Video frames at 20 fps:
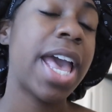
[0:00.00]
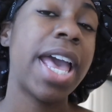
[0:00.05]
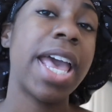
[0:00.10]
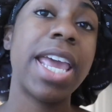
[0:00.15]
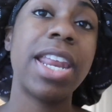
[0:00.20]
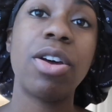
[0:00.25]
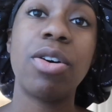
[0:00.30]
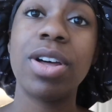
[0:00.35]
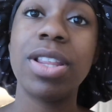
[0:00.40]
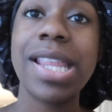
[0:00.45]

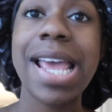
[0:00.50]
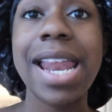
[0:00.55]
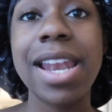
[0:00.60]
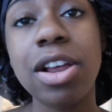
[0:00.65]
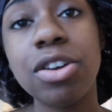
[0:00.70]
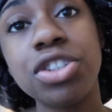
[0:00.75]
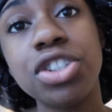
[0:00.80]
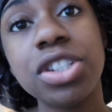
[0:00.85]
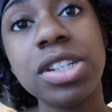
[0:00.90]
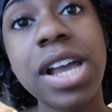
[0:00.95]
And on that
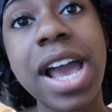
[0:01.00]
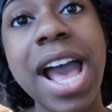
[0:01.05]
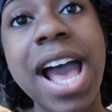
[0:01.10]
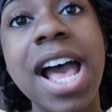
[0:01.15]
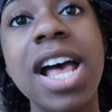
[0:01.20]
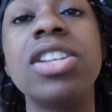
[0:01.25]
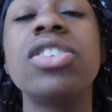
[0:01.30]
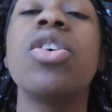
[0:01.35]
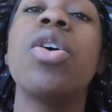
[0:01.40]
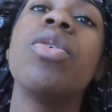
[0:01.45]
note, you
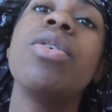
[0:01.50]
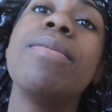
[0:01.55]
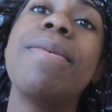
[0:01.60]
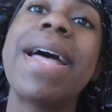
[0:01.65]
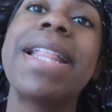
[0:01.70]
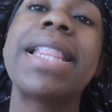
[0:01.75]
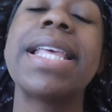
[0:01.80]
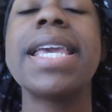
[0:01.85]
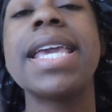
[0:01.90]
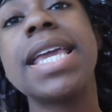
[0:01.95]
guys, we about
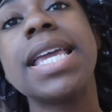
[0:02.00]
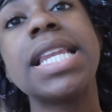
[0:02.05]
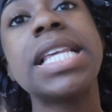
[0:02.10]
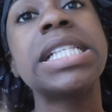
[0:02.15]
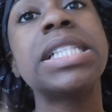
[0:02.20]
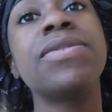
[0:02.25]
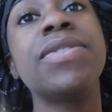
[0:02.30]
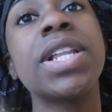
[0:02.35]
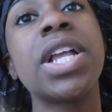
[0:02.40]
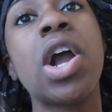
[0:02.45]
to end
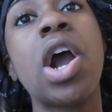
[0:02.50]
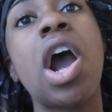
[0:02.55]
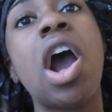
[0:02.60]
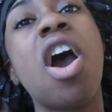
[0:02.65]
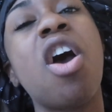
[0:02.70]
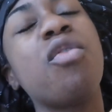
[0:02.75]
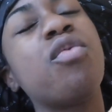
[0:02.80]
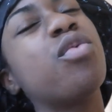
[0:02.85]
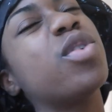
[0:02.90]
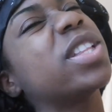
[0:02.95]
this video
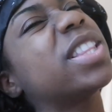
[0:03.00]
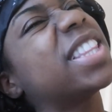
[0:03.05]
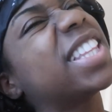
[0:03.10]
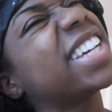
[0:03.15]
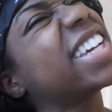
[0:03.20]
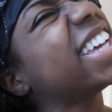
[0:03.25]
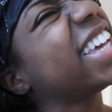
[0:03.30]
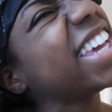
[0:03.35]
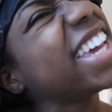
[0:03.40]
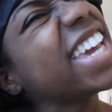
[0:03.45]
off with the
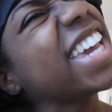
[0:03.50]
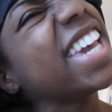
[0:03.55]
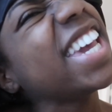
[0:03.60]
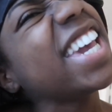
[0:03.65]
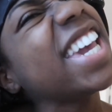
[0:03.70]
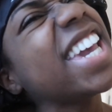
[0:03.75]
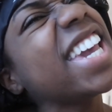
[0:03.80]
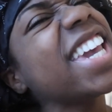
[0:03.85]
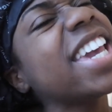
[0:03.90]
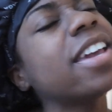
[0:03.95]

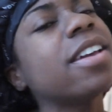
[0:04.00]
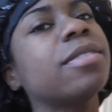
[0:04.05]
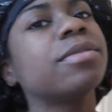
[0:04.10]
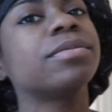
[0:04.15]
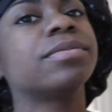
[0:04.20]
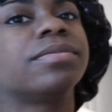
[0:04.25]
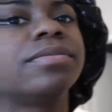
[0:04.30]
E.